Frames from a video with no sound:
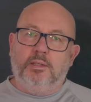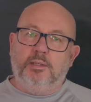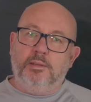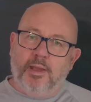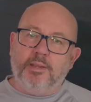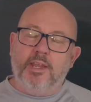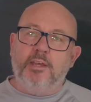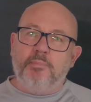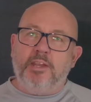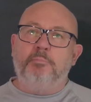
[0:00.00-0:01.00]
You might
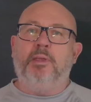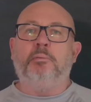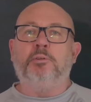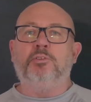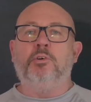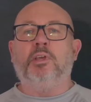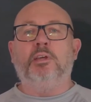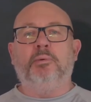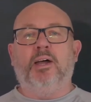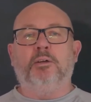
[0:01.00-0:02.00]
hear many people
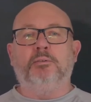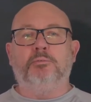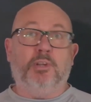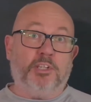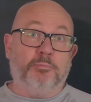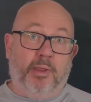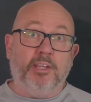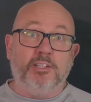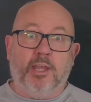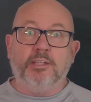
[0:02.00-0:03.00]
talking about
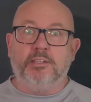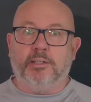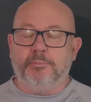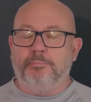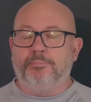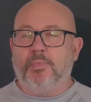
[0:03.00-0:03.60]
risk-based testing.